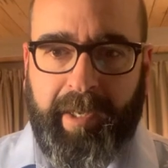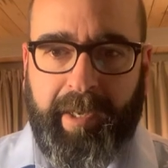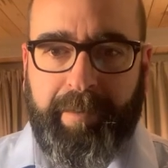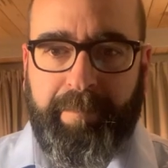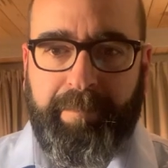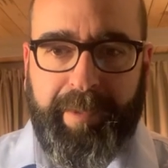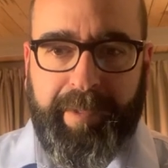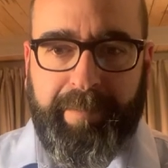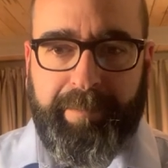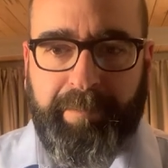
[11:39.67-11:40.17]

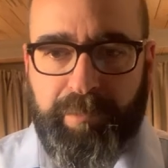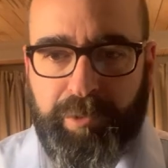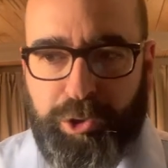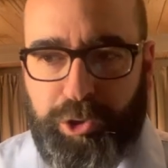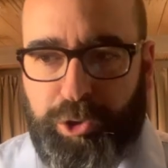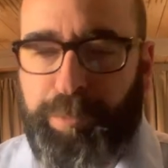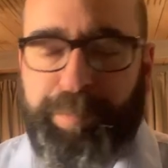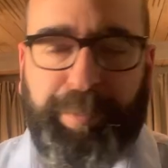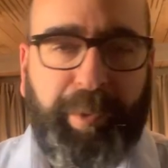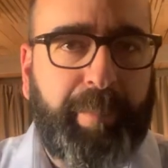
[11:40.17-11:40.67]
and be
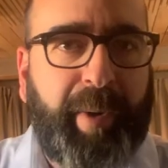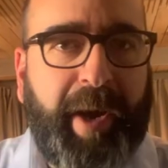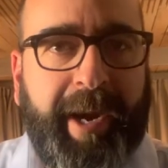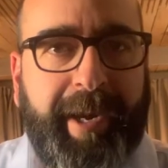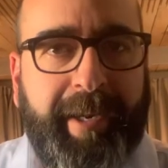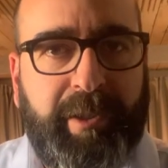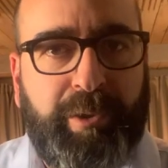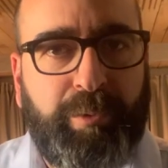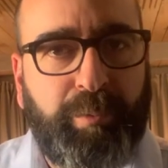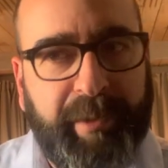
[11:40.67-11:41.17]
super
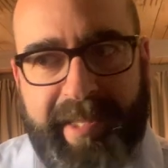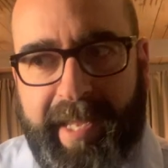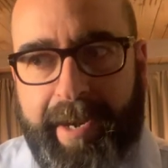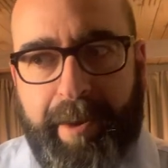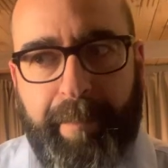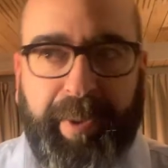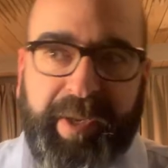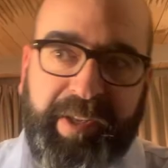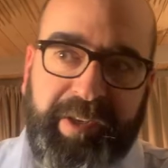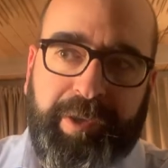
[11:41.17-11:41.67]
biased with that
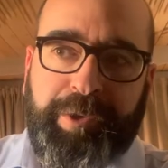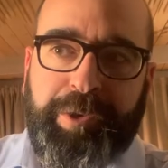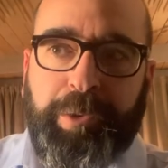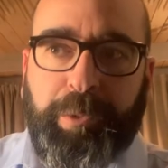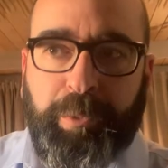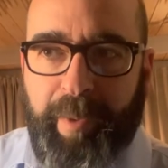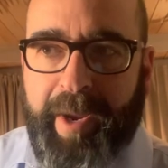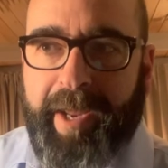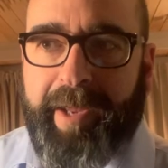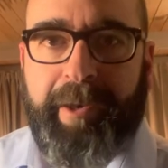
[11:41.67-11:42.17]
opinion you
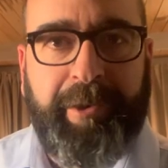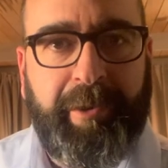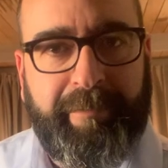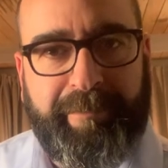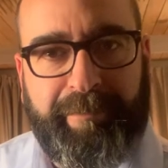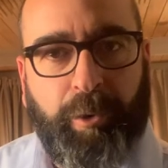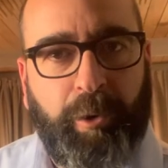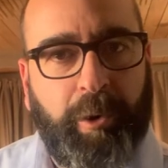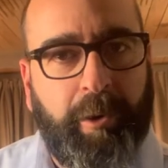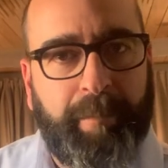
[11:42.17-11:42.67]
read on a
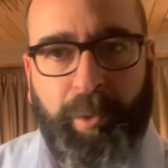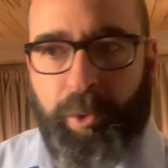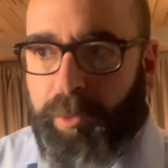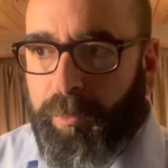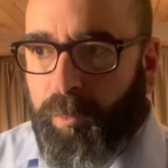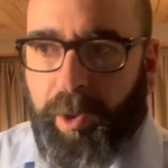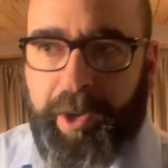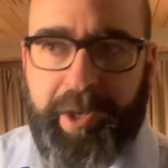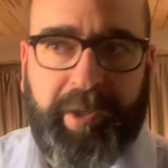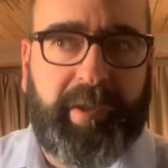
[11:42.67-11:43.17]
forum or
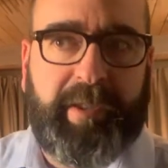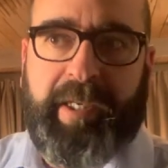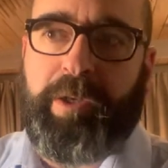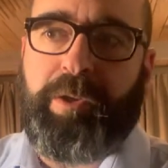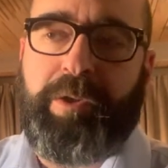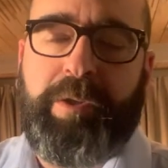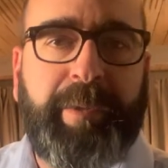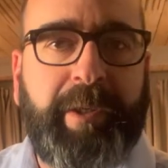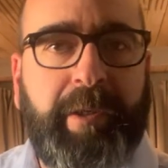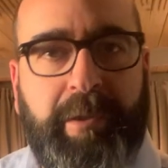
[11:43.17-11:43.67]
what a
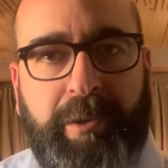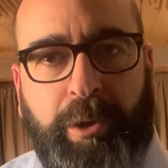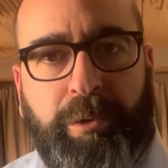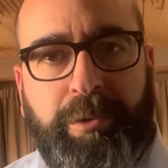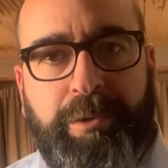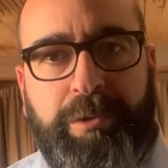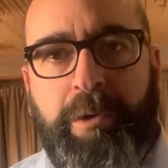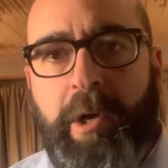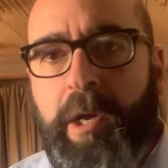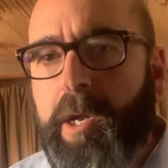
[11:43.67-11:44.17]
salesman has told
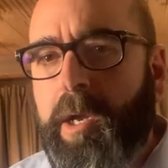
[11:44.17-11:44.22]
you.